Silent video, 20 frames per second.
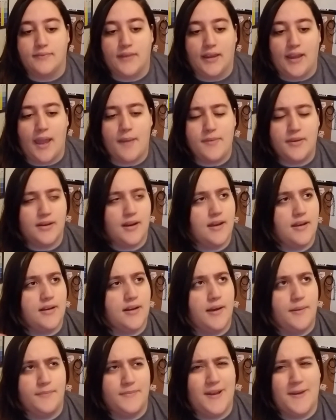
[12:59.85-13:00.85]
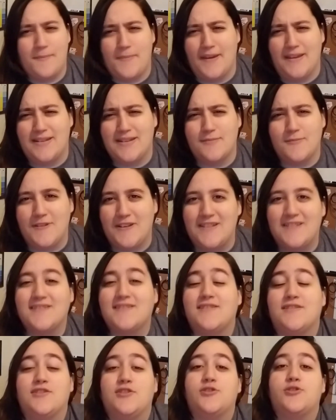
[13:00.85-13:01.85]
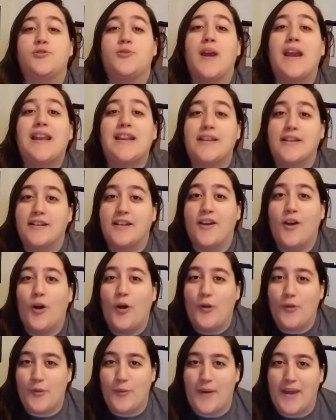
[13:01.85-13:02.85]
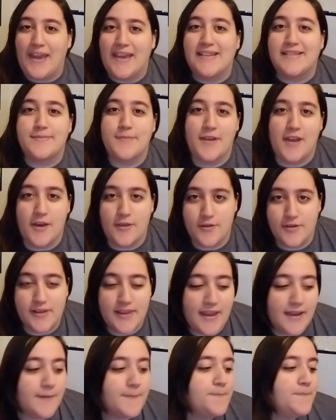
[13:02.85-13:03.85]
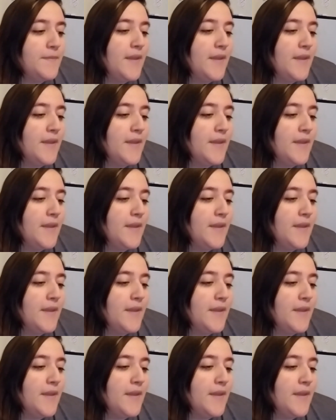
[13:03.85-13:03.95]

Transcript: like, I mean, not bend, I mean, it doesn't straighten all the way as my other leg.